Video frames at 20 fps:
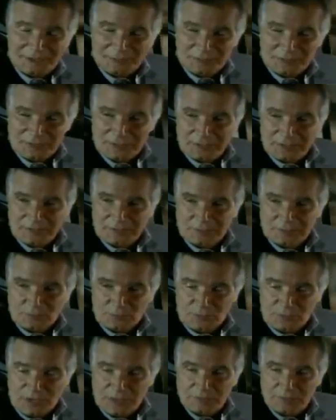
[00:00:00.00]
I'll be
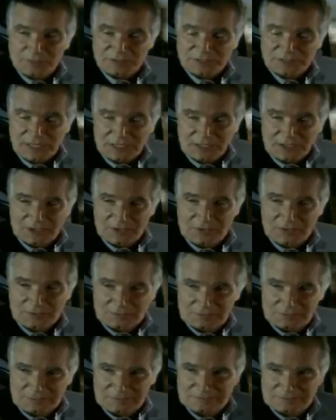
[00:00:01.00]
right beside
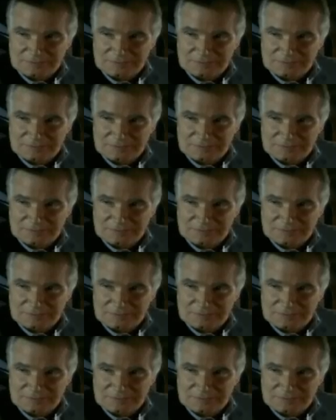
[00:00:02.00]
you.